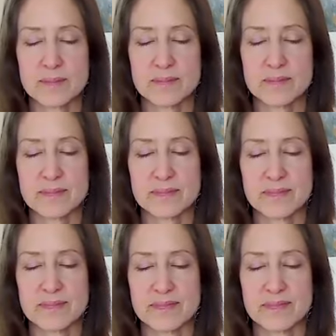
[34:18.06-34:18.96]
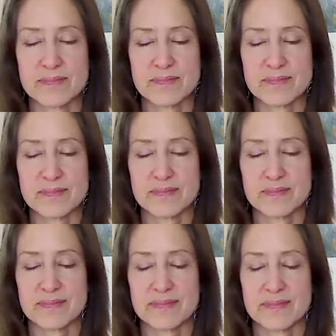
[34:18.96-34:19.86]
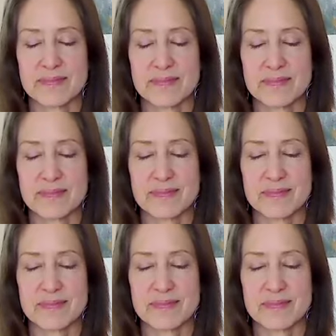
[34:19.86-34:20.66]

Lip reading: (silence)